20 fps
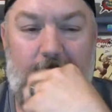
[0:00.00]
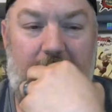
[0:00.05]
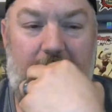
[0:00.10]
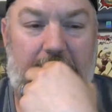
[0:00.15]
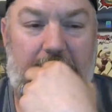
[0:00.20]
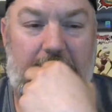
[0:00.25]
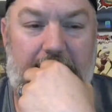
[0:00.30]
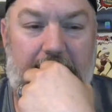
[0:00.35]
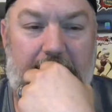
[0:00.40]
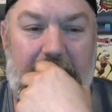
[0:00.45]

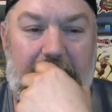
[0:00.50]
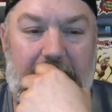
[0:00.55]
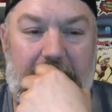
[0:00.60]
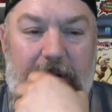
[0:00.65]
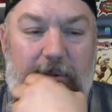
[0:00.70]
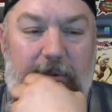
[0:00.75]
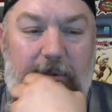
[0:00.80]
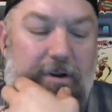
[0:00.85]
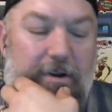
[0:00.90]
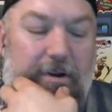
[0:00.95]

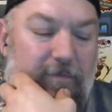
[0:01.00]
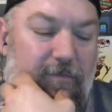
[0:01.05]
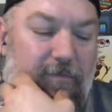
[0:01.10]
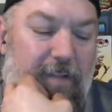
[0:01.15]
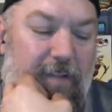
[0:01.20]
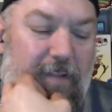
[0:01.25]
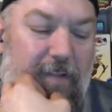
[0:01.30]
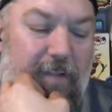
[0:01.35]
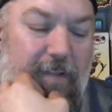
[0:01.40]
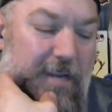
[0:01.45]
were
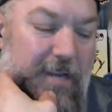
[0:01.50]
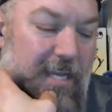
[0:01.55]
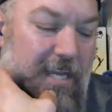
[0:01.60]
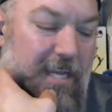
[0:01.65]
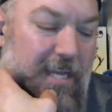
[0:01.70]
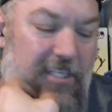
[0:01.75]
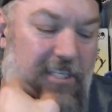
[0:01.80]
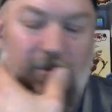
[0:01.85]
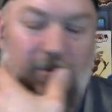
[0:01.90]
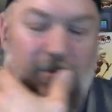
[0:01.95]

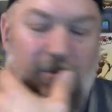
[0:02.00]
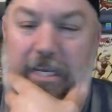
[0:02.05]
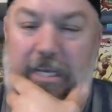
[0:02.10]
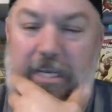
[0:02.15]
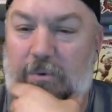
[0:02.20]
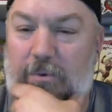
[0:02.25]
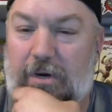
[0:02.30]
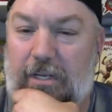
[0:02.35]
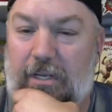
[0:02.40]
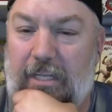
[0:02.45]
flabbergasted that we
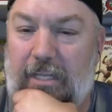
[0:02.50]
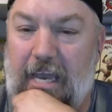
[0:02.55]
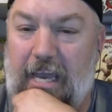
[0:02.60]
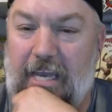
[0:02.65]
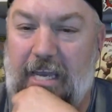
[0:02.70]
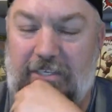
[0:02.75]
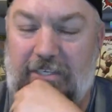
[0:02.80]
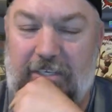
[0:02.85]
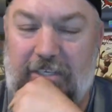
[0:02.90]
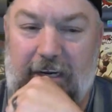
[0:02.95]
won
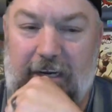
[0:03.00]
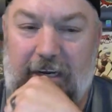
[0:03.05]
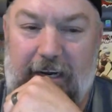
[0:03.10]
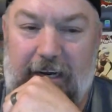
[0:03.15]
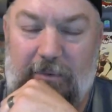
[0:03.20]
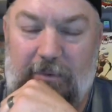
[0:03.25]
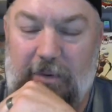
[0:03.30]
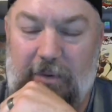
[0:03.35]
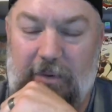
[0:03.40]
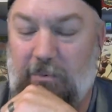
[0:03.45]
last year,
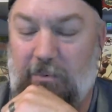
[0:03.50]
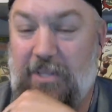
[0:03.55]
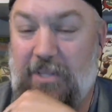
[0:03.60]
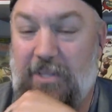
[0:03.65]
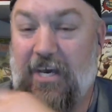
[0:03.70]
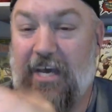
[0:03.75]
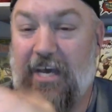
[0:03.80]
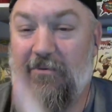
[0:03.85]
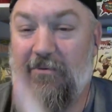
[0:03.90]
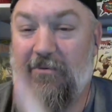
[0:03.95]
and we
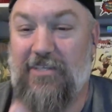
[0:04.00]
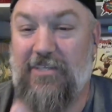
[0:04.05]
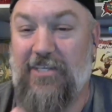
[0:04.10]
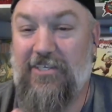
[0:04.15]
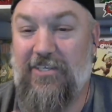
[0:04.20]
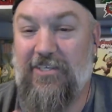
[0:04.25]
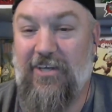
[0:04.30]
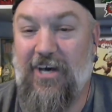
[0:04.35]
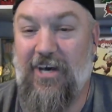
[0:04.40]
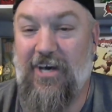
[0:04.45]
thought it was such
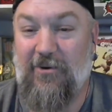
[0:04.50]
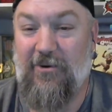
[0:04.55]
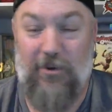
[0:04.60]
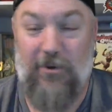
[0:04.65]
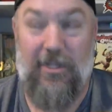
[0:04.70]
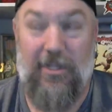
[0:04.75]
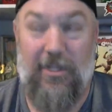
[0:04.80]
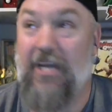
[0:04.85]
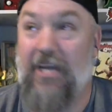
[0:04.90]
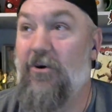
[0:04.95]
an honor. We were
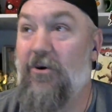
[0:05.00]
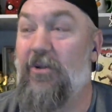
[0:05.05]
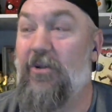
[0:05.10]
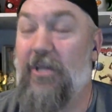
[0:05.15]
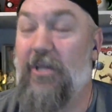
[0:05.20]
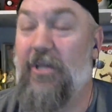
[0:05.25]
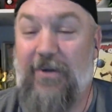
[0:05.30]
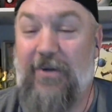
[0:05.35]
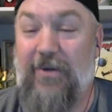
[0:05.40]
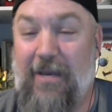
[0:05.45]
like, "Holy
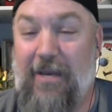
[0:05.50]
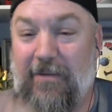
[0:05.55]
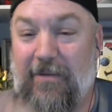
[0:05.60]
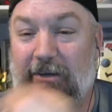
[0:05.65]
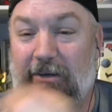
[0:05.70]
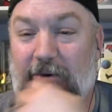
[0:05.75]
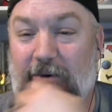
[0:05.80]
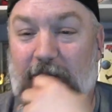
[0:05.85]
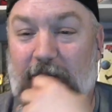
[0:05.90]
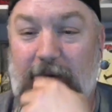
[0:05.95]
crap!"
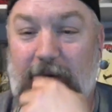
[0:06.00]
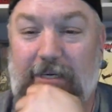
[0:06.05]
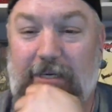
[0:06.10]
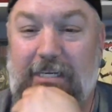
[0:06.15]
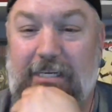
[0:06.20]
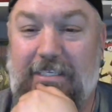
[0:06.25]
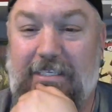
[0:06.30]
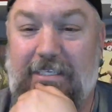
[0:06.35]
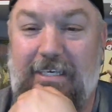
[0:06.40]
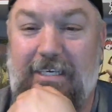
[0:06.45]
We're
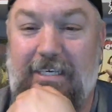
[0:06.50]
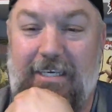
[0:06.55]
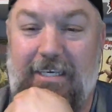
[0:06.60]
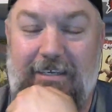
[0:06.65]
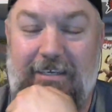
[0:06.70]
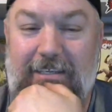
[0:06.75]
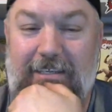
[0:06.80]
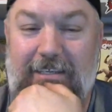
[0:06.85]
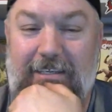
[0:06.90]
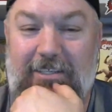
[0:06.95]
just
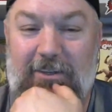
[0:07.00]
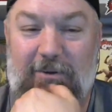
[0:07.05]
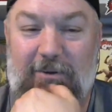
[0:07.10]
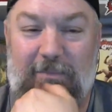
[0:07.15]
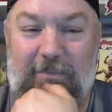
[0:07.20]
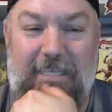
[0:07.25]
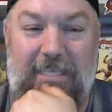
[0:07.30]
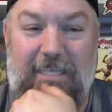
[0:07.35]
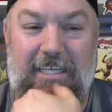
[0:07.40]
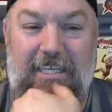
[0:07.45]
little
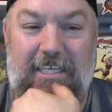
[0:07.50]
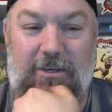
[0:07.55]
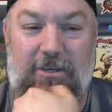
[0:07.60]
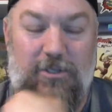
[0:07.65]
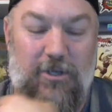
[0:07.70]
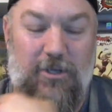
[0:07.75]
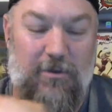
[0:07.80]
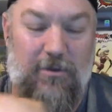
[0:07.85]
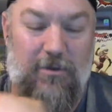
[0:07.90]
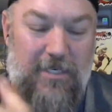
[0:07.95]
measly
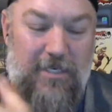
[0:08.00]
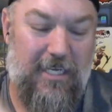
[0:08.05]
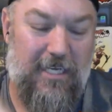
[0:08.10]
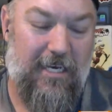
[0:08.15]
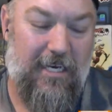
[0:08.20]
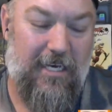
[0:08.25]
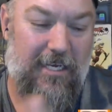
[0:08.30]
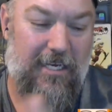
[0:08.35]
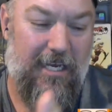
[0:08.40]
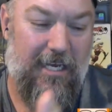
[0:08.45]
YouTubers
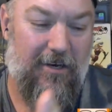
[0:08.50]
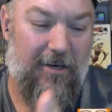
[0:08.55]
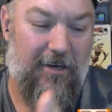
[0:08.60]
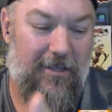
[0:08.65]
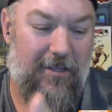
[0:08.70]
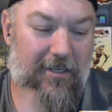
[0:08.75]
now,